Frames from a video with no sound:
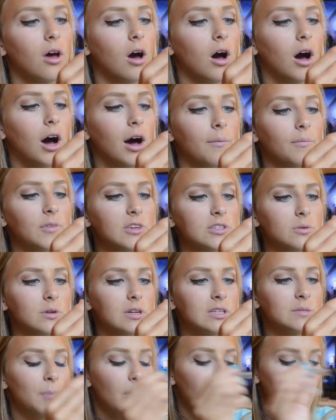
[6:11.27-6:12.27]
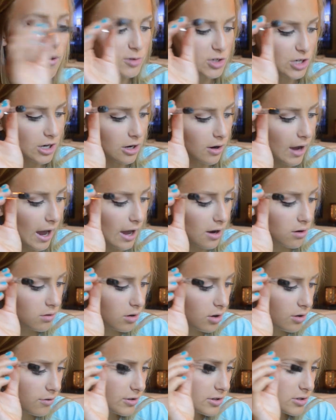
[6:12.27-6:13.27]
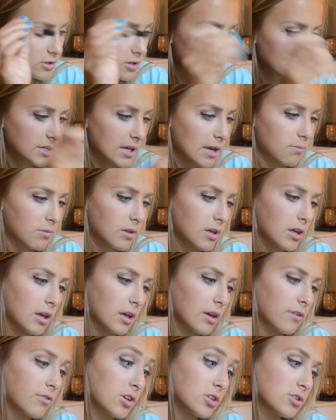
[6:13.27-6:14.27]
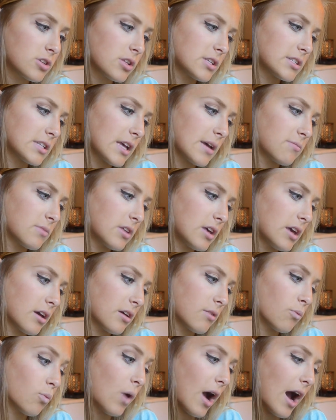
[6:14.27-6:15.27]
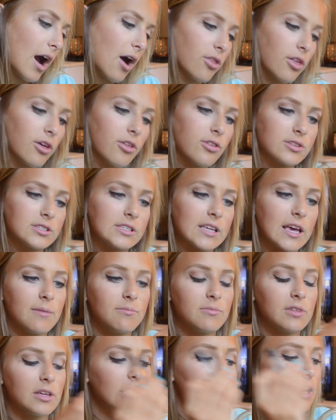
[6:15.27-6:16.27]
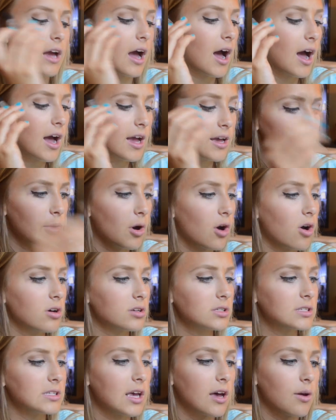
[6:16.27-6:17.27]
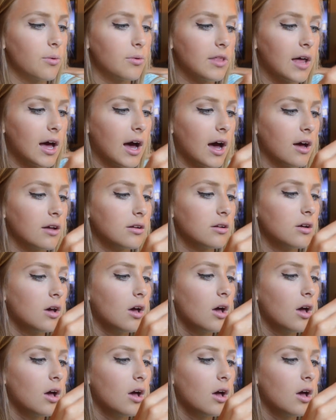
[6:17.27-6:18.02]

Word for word: Um, this one is Bombshell. I don't know if these are the same thing. If these are the same thing, wow, they're the same thing. I am all set with that.